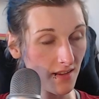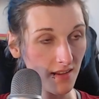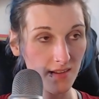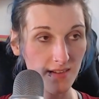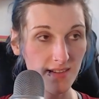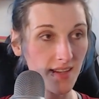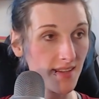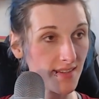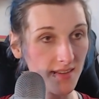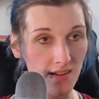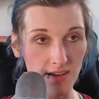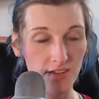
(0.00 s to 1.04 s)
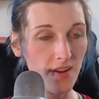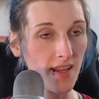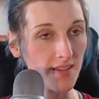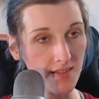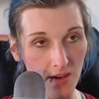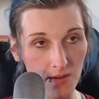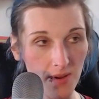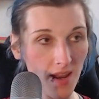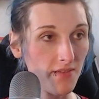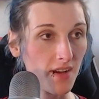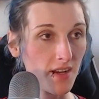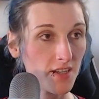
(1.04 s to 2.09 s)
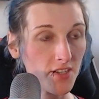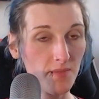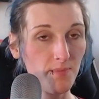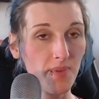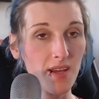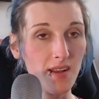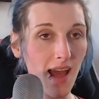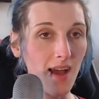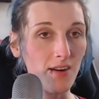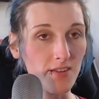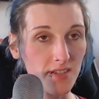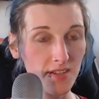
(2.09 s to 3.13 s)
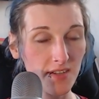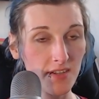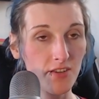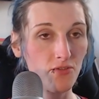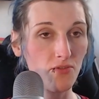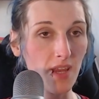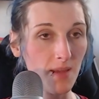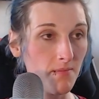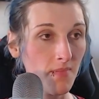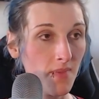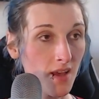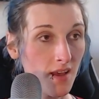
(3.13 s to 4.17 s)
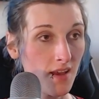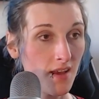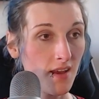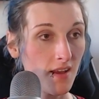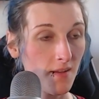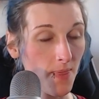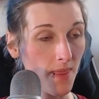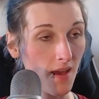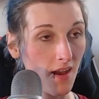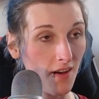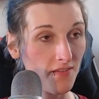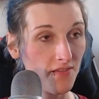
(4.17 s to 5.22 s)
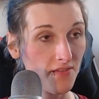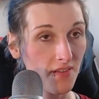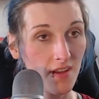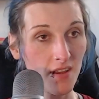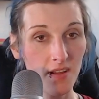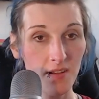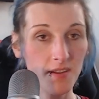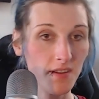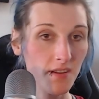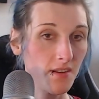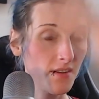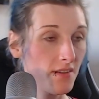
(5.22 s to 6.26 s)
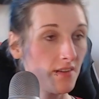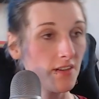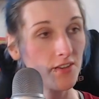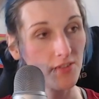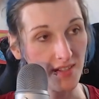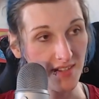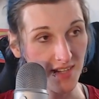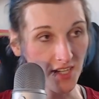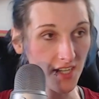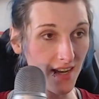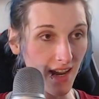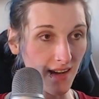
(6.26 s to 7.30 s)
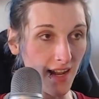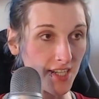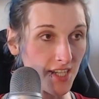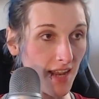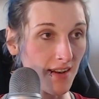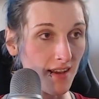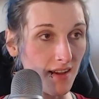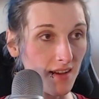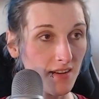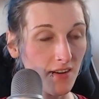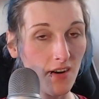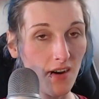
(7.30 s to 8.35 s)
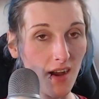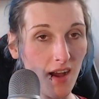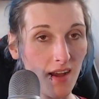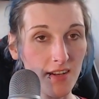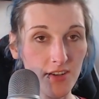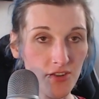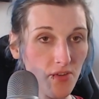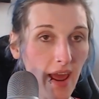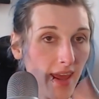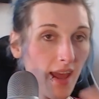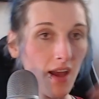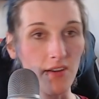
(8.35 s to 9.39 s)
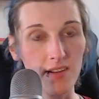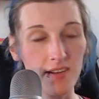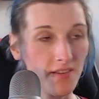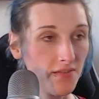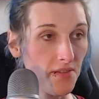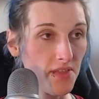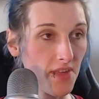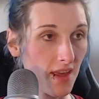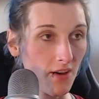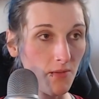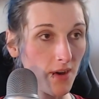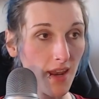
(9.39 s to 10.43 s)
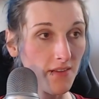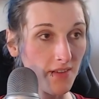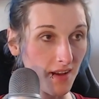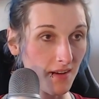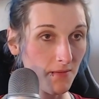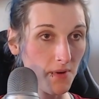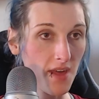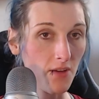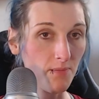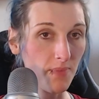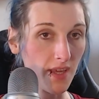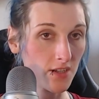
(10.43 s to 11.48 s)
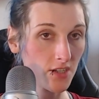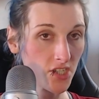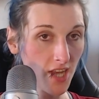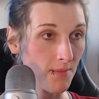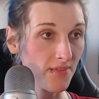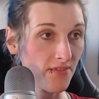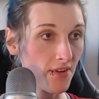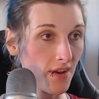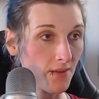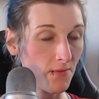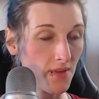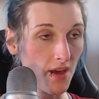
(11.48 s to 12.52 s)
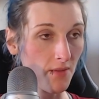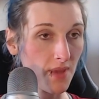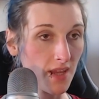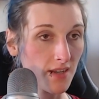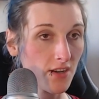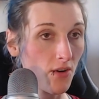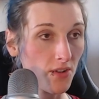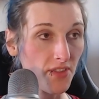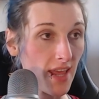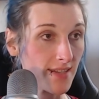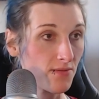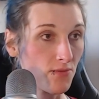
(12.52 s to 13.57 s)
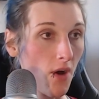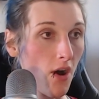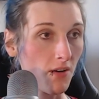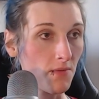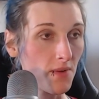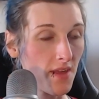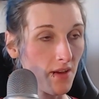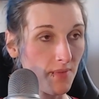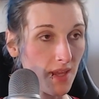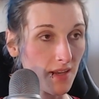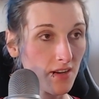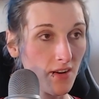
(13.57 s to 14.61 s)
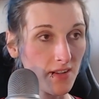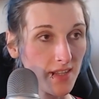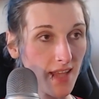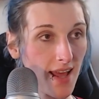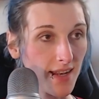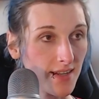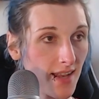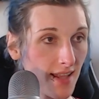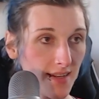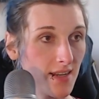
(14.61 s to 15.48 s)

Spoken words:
cis or trans or whatever, should be allowed to dream of transitioning their gender or trying out a different thing or whatever without being shamed for it, without being told that's wrong, without being told that that